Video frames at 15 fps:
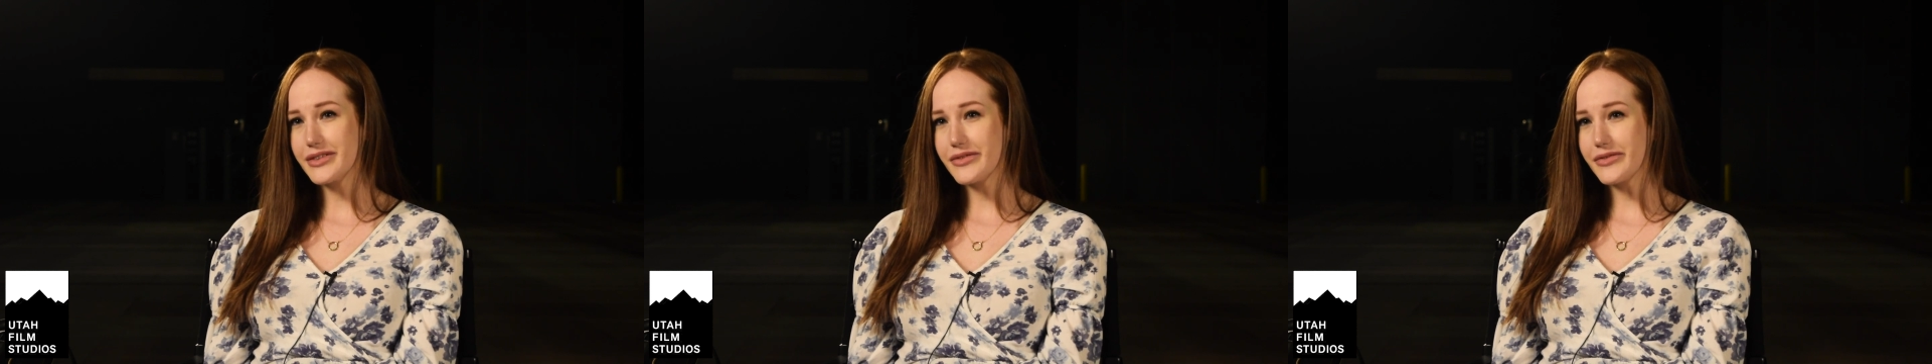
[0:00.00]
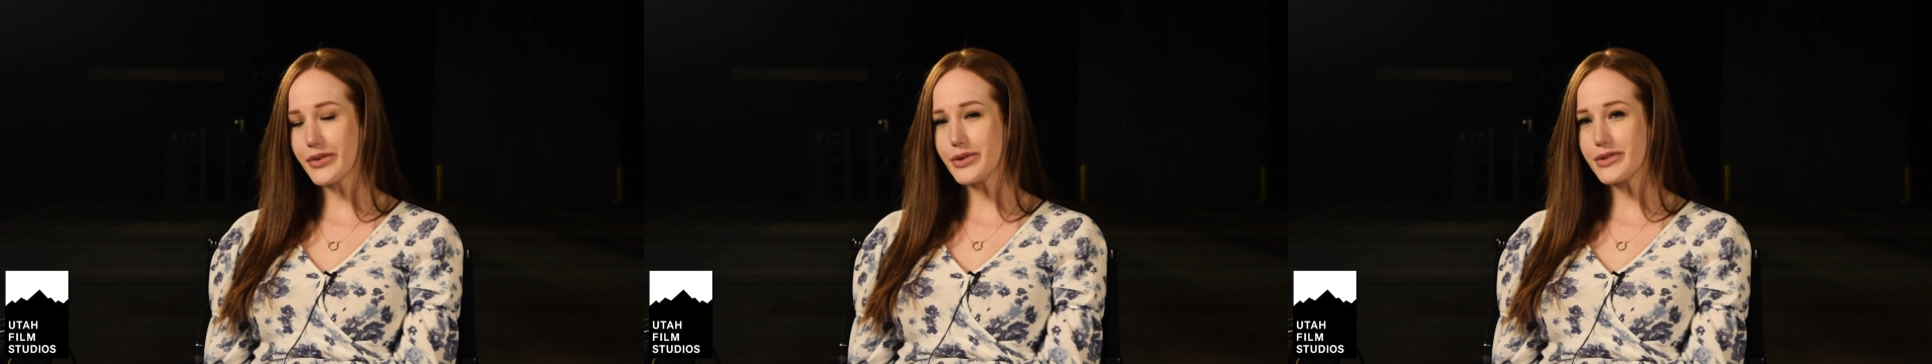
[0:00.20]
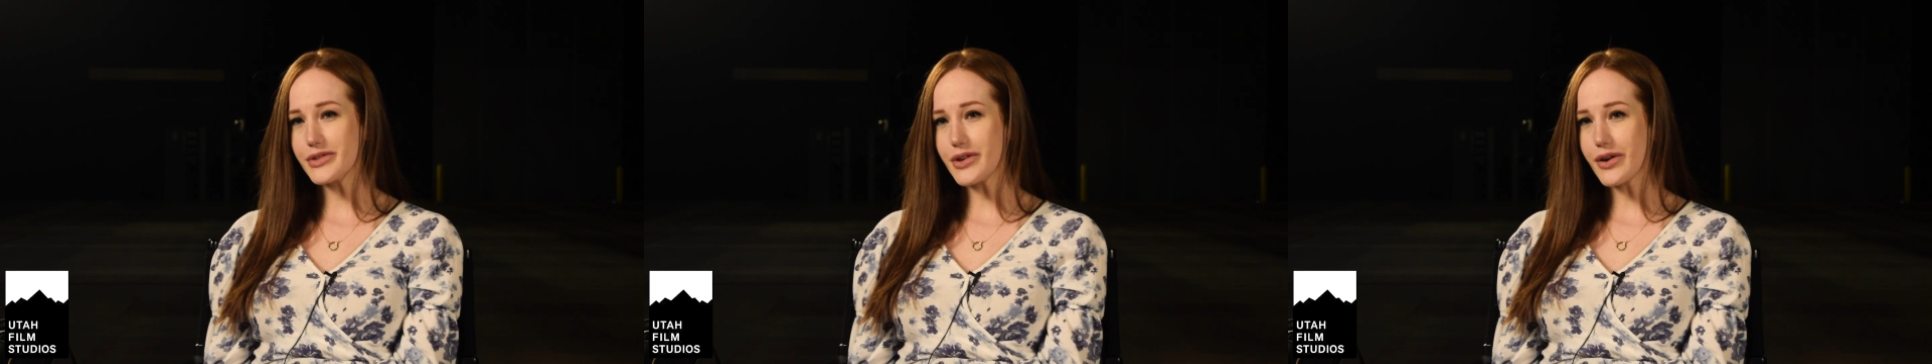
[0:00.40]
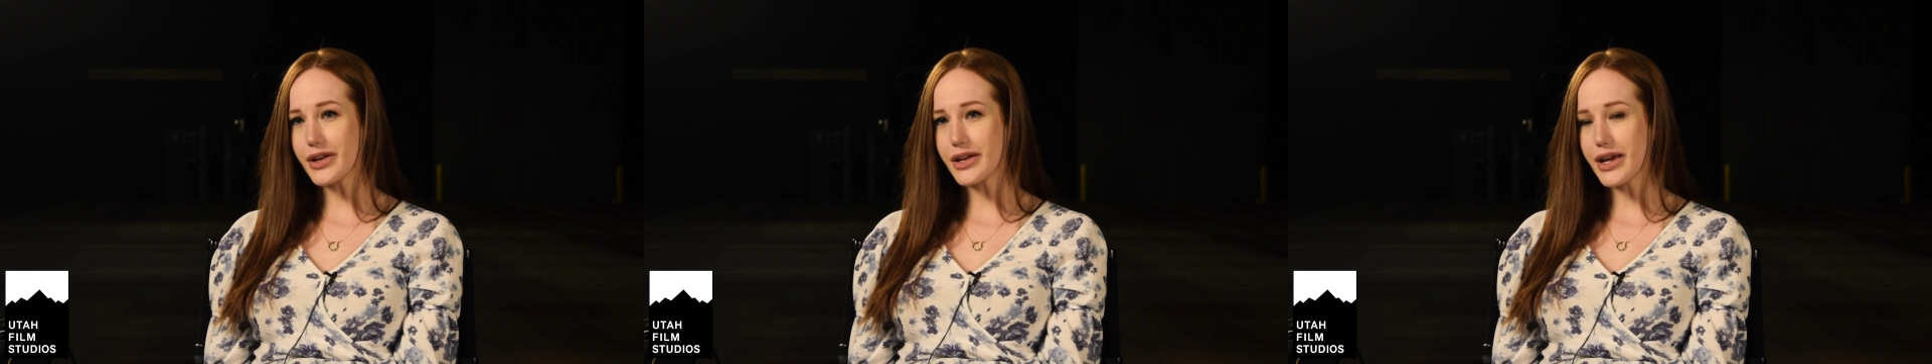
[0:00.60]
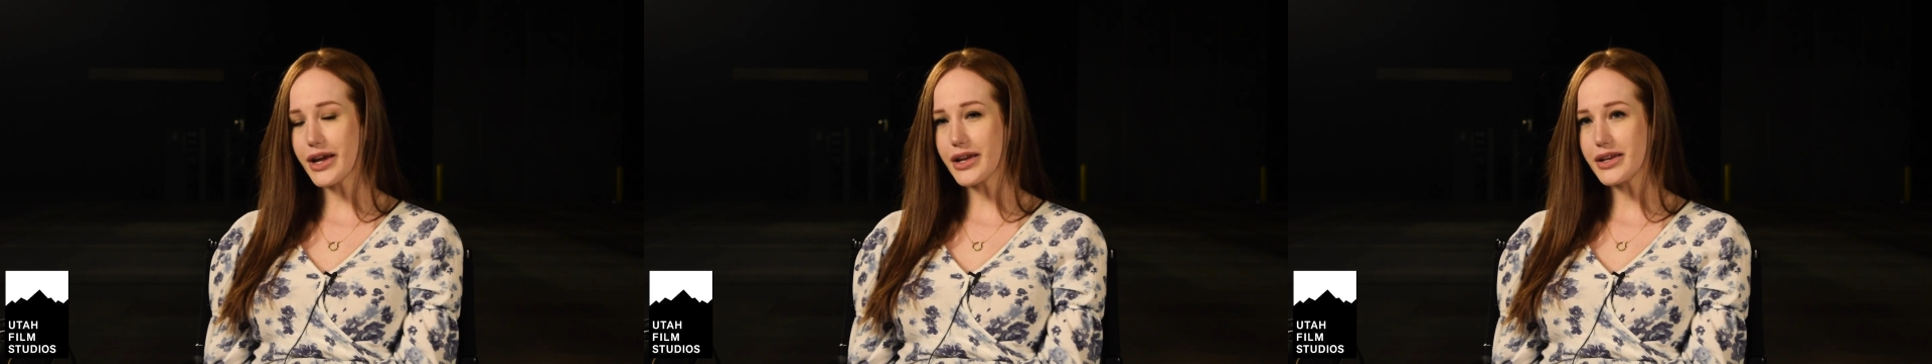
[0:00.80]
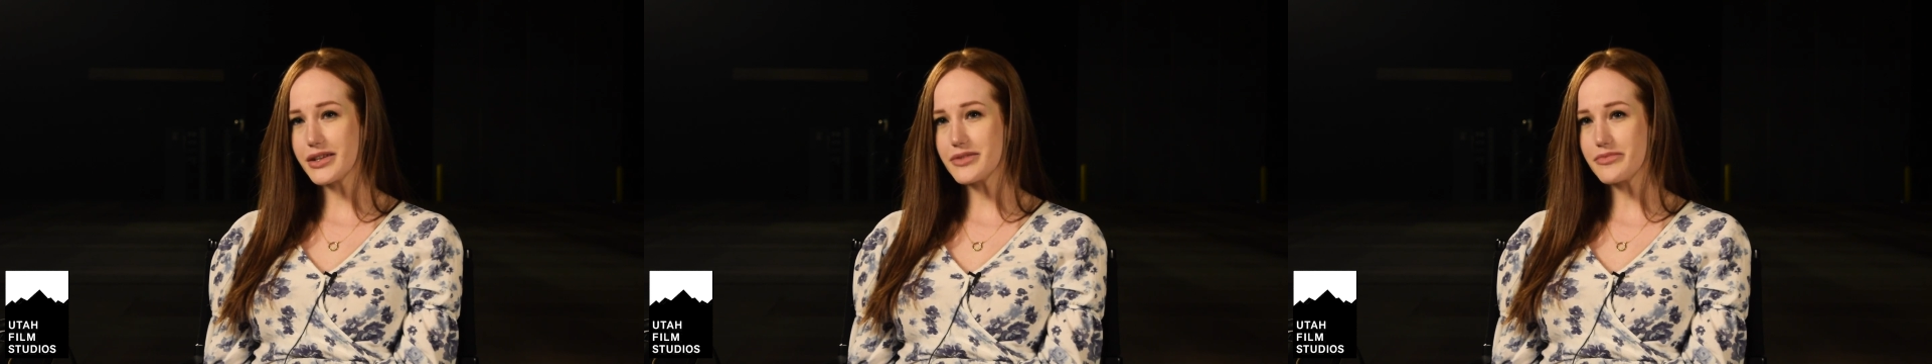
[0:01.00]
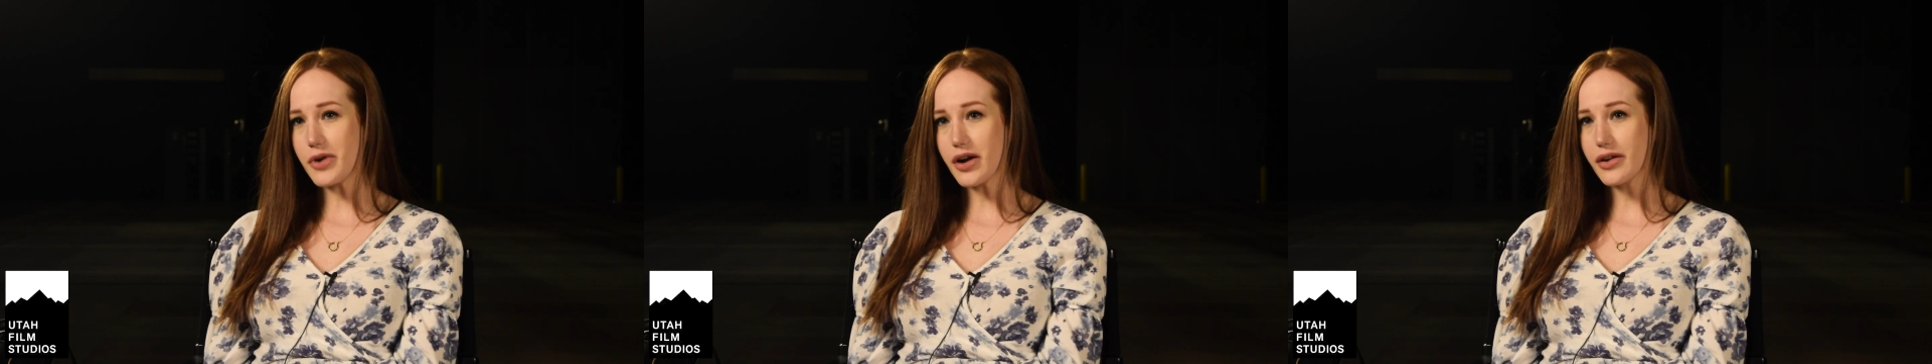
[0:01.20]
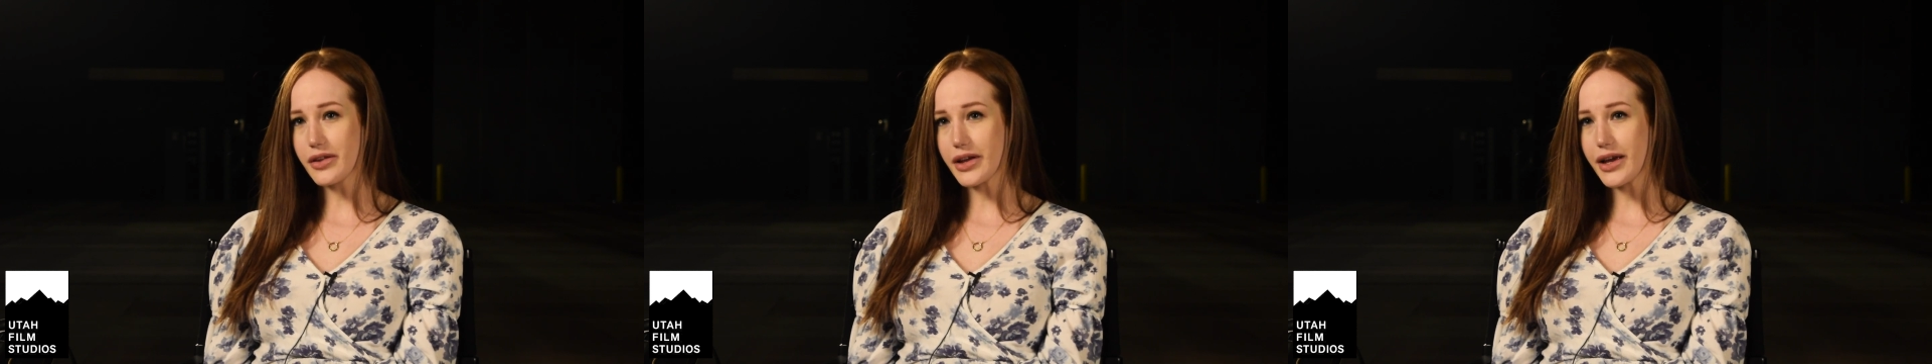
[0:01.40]
first started getting into
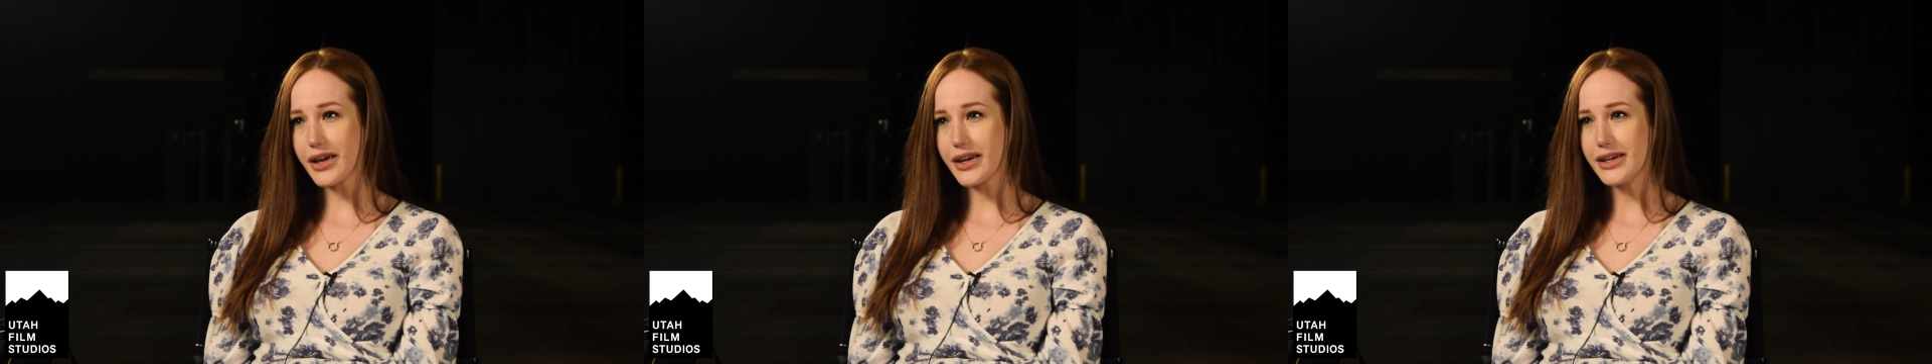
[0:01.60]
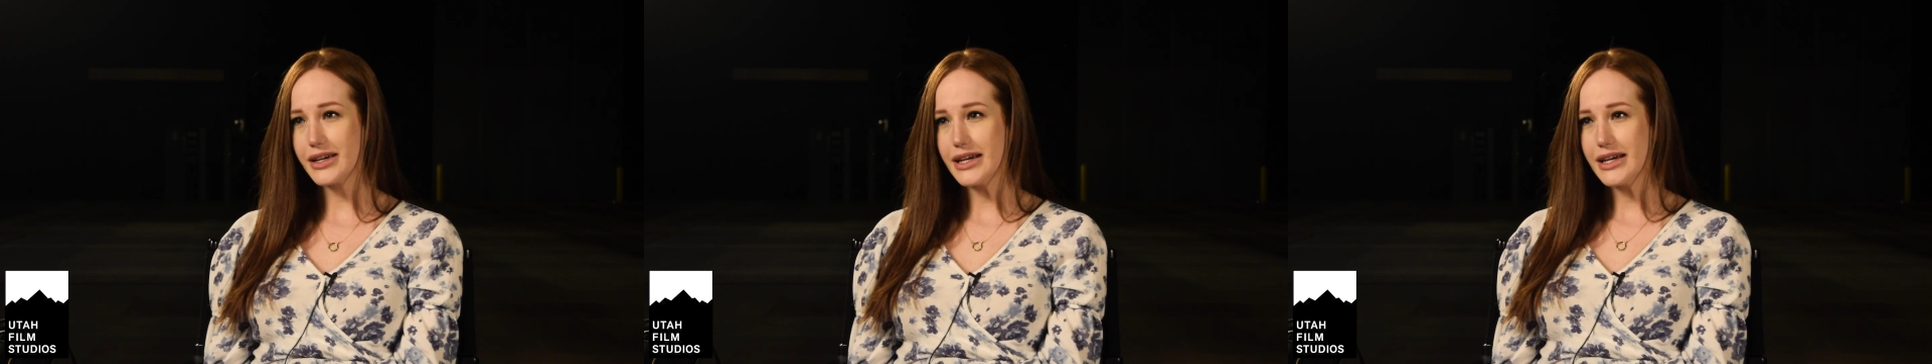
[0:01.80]
modeling